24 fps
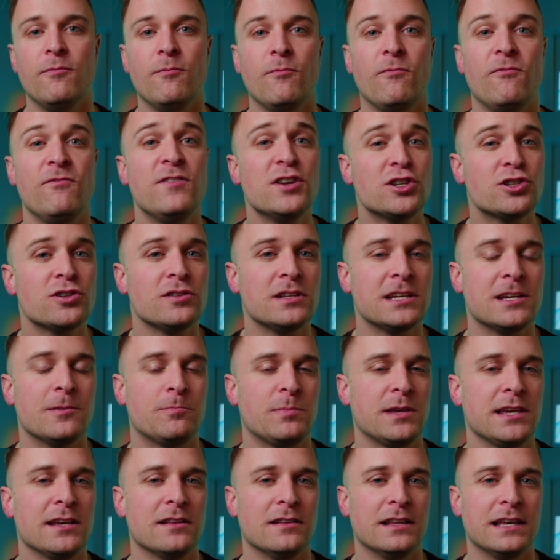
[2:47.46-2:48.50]
visually
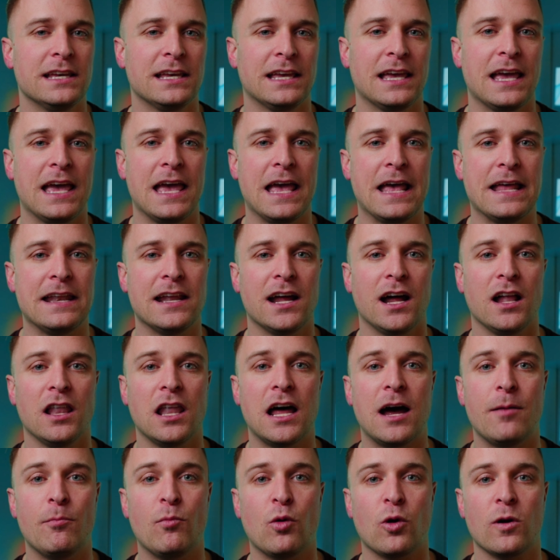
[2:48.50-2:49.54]
appealing and a
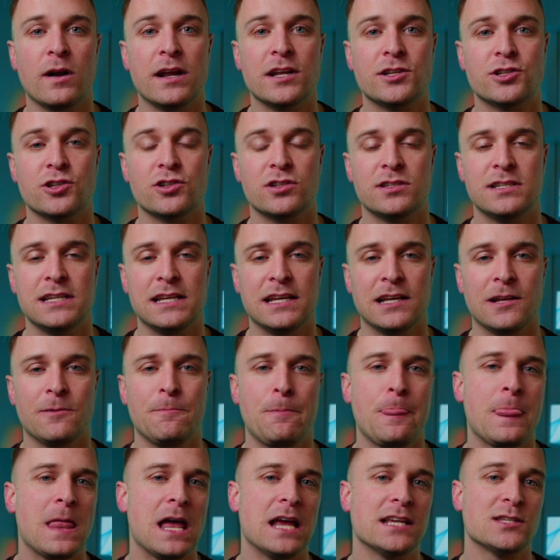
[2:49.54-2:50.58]
lot more interesting,
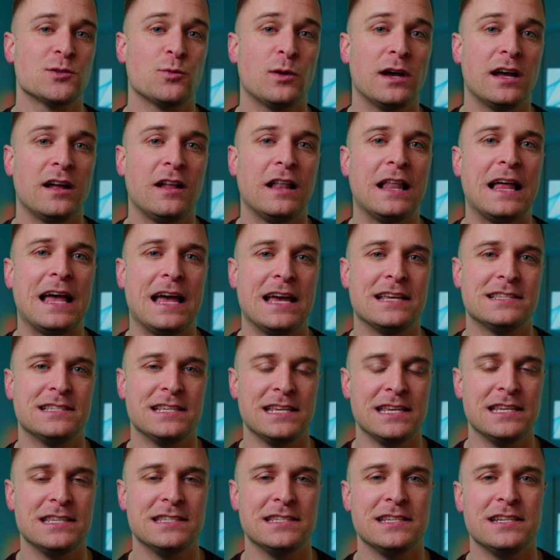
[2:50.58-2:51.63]
as well as
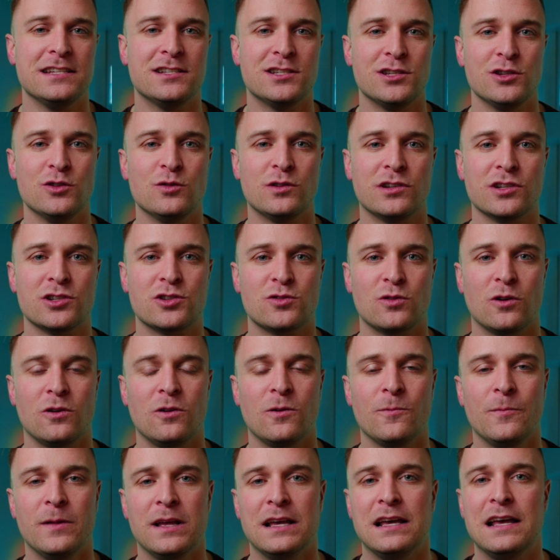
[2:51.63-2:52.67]
easy to
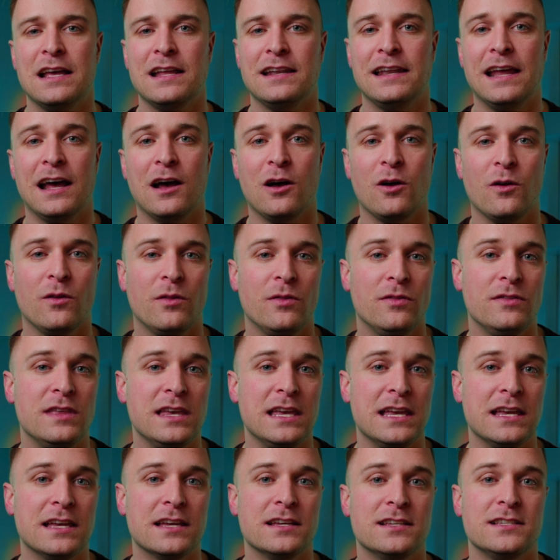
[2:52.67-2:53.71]
control. Now,
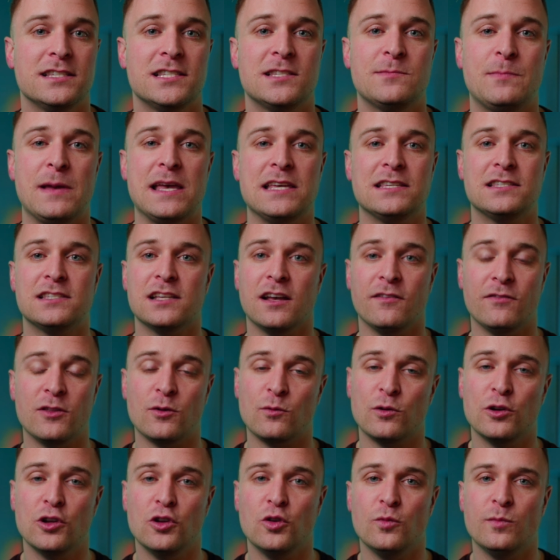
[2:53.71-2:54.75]
the space of the
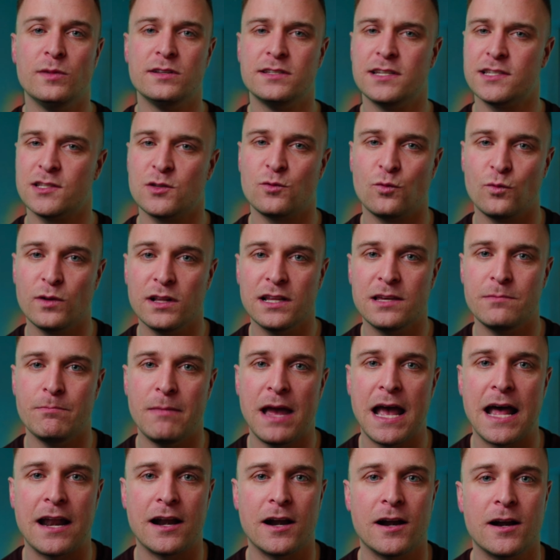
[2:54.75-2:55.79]
room doesn't really
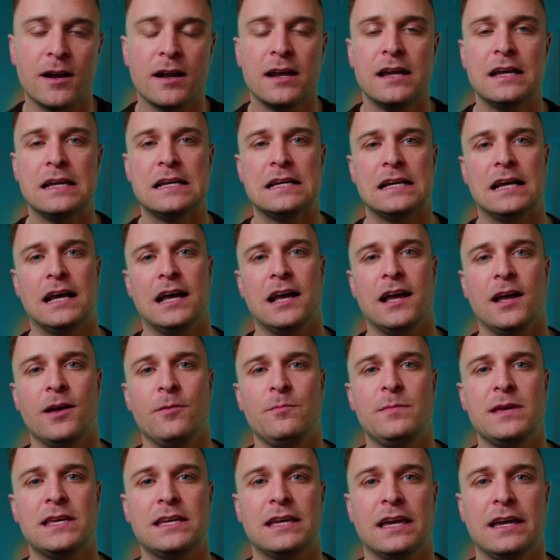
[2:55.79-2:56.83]
matter
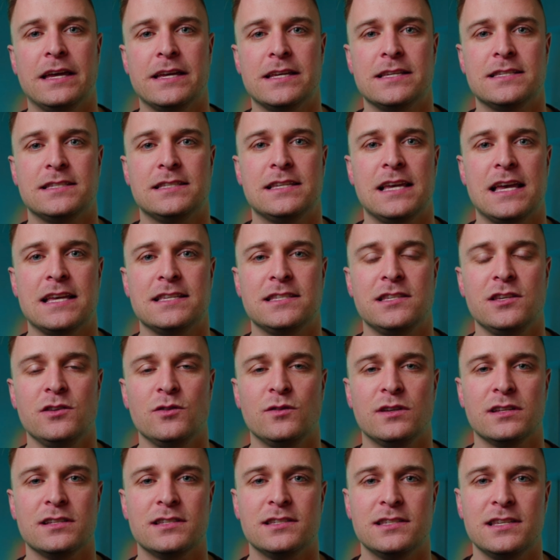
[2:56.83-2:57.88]
because, as you
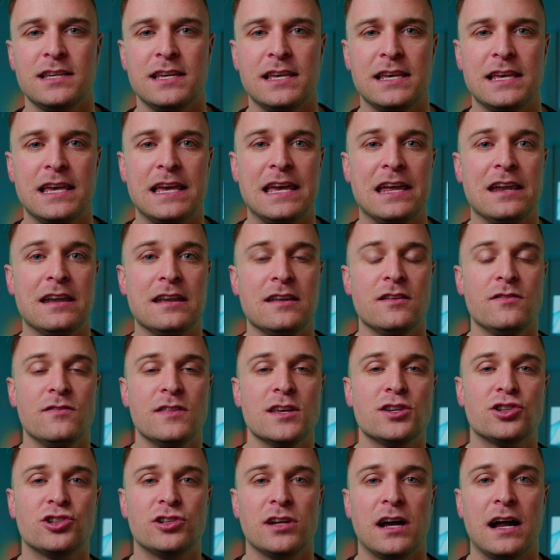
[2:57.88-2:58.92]
can see in
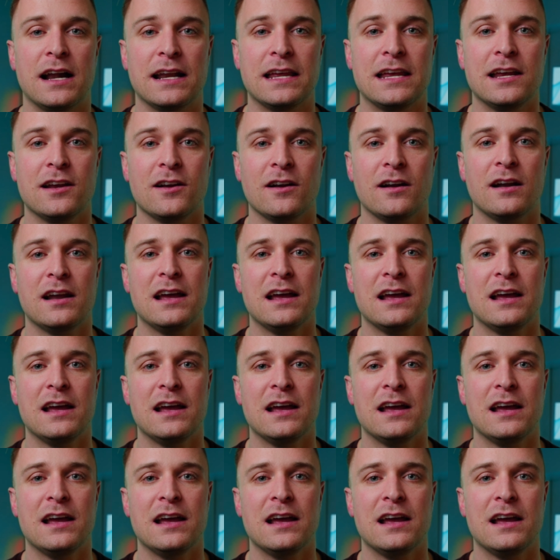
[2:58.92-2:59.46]
this shot here,